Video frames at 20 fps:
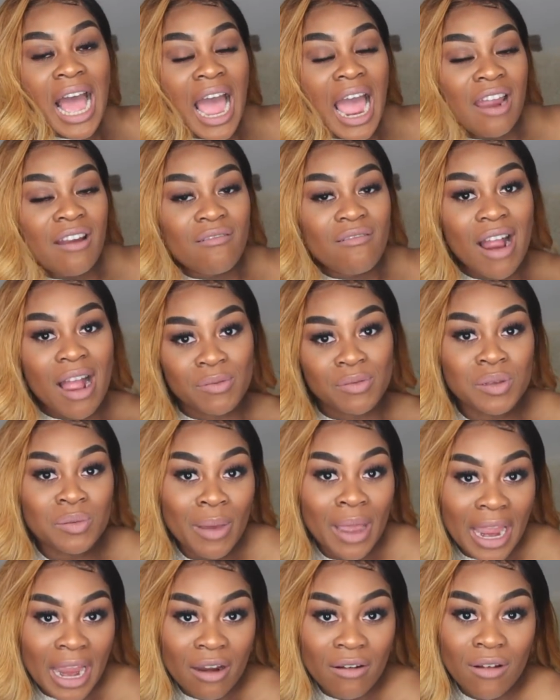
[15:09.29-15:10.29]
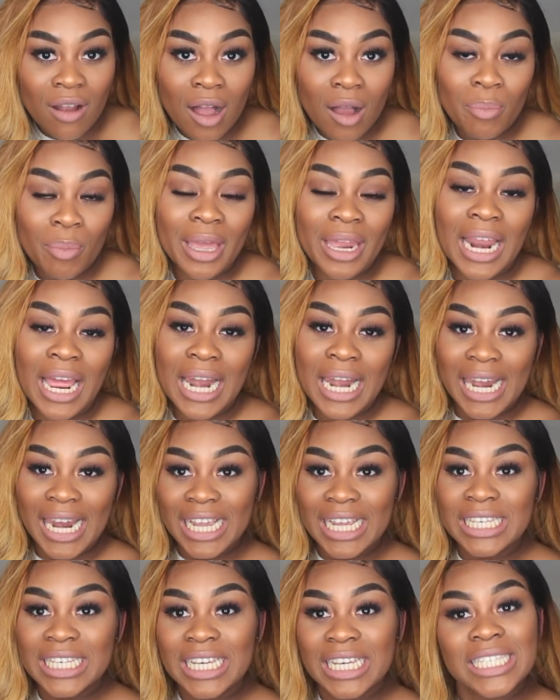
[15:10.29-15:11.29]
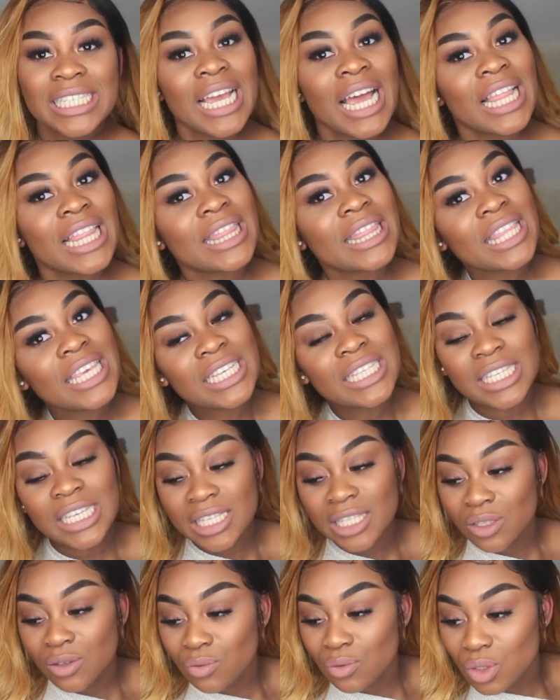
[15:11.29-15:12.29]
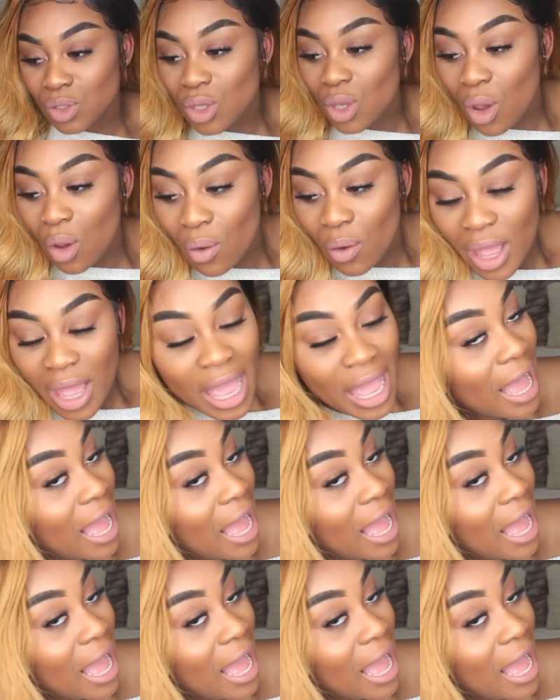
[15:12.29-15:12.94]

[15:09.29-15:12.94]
I wrapped my hair up and I laid it, and this is the result.